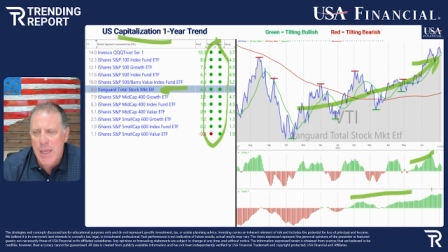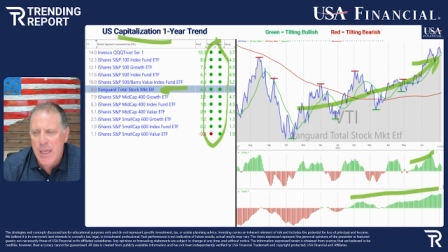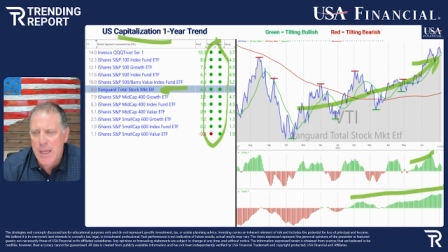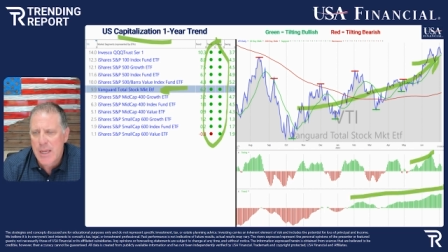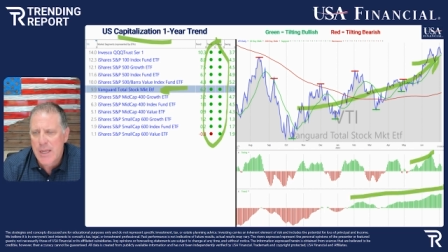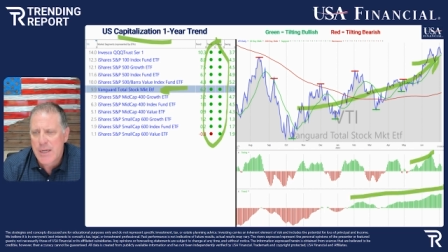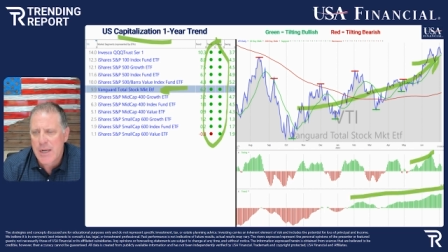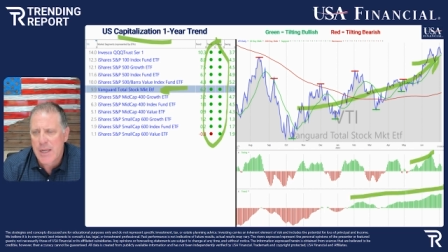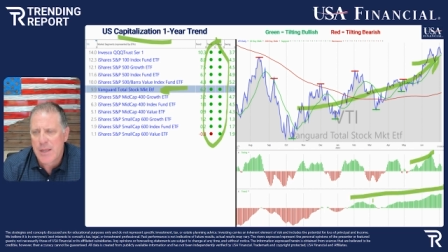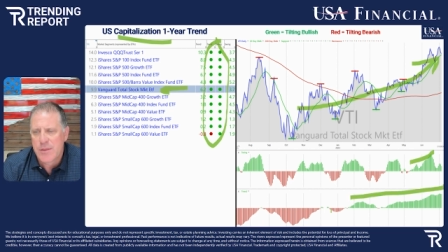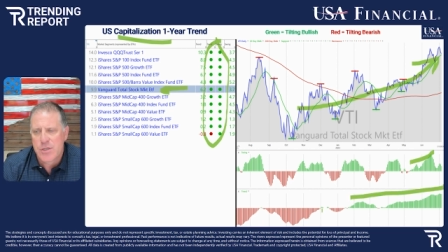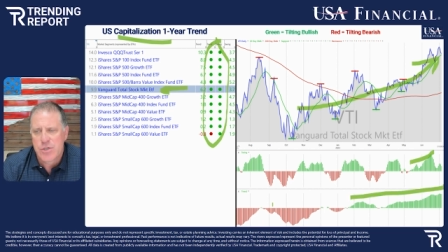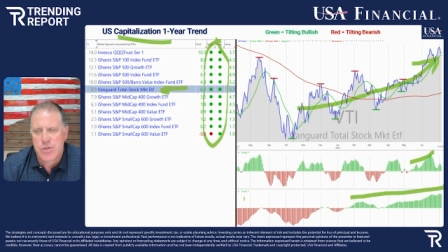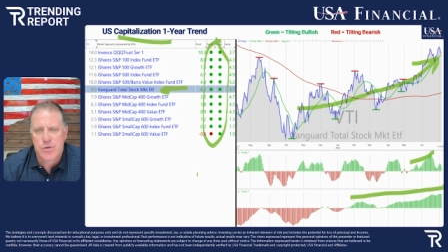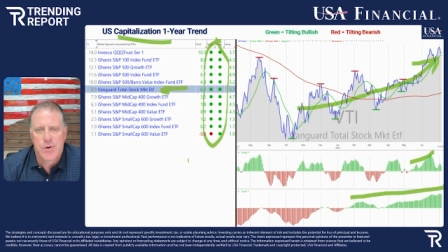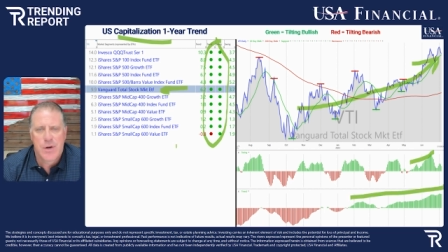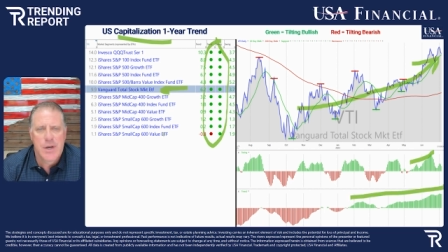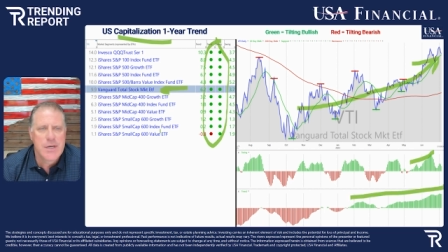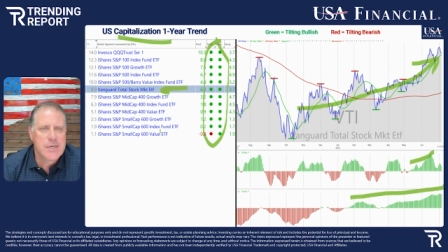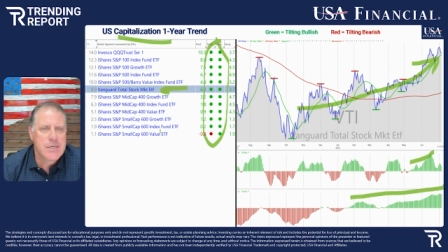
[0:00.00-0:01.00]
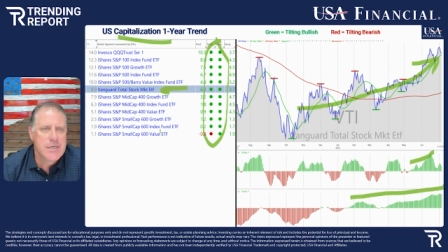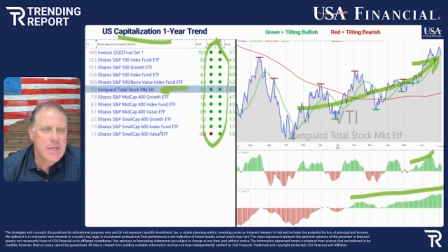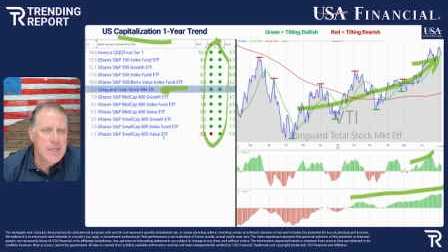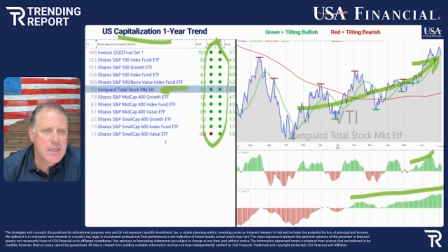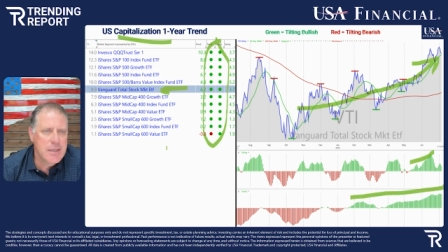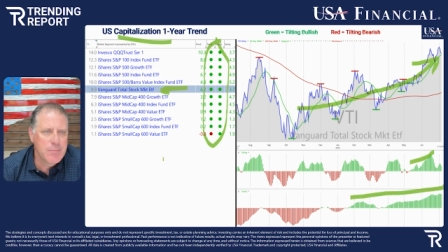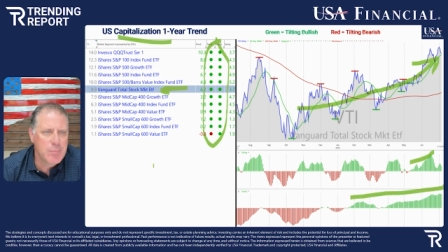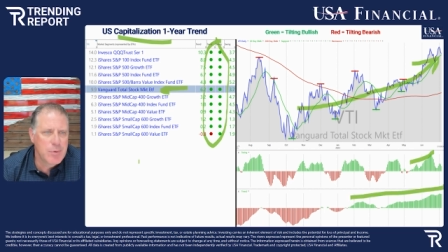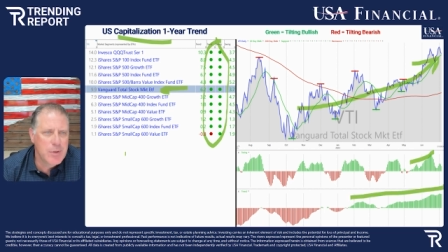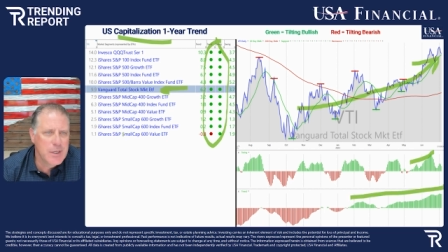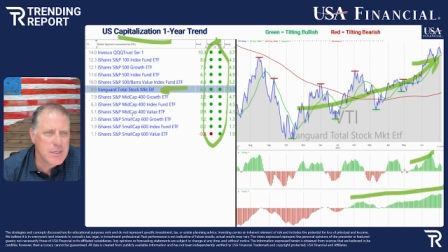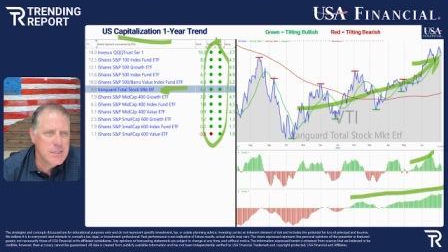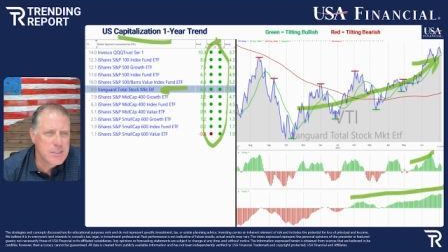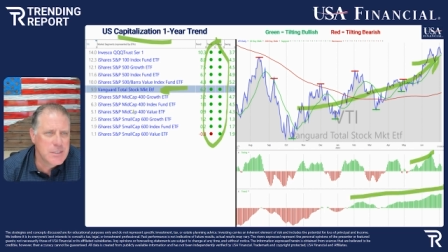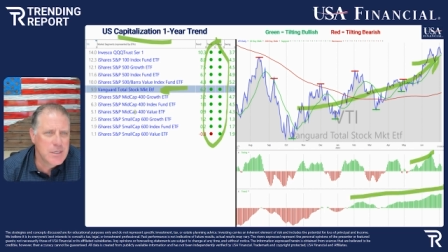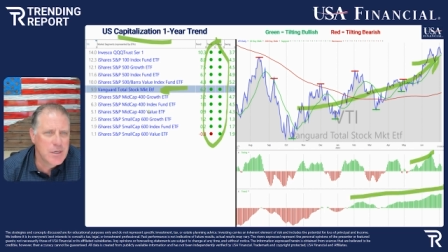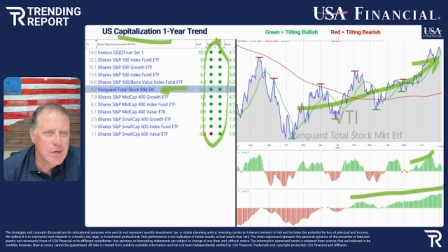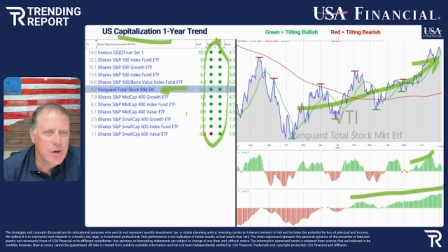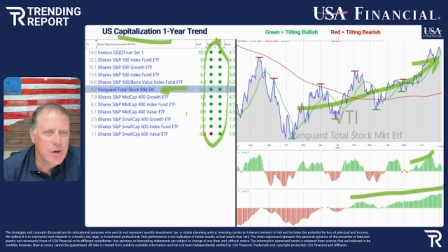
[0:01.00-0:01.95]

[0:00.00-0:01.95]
and on the trend taking place